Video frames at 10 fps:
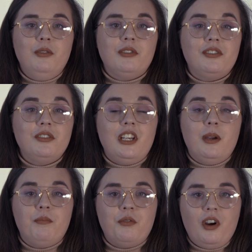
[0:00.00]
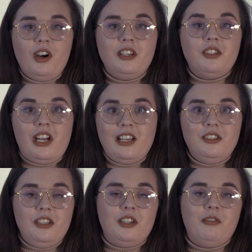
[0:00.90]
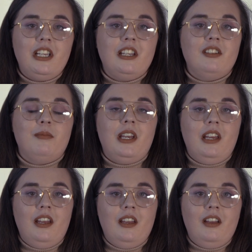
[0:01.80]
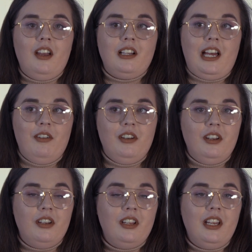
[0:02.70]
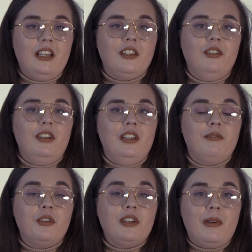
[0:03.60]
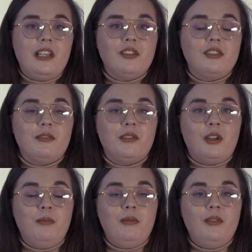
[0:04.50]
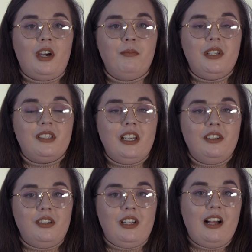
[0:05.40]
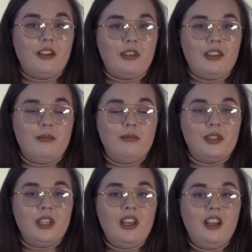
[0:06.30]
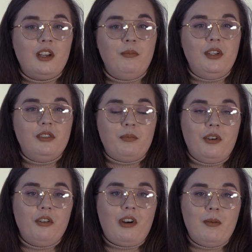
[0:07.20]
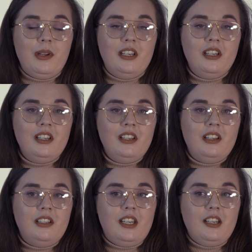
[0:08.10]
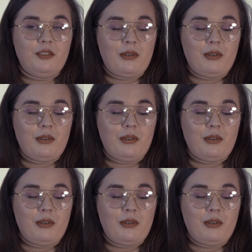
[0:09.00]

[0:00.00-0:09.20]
You will study a broad and challenging curriculum here at Clarendon, including the fundamentals of computation and algorithms, computer programming, data